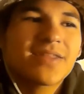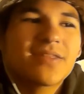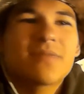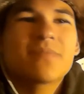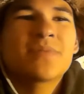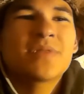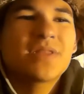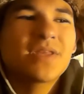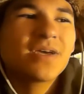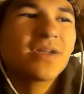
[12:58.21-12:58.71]
I
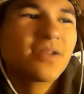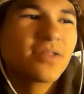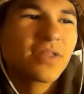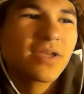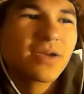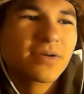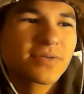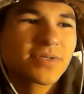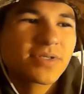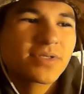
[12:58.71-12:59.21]
mean, the other thing I
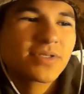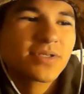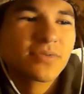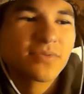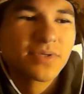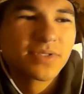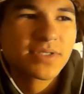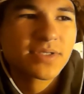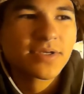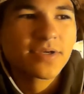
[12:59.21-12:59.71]
was using
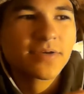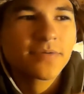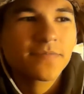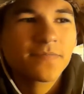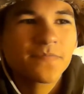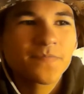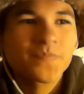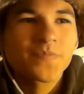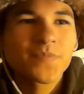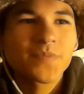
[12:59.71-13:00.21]
was a
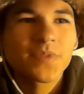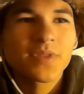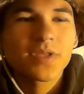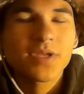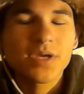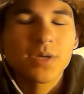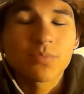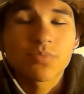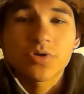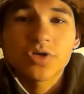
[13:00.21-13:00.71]

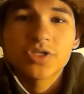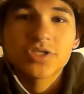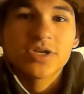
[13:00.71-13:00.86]
brush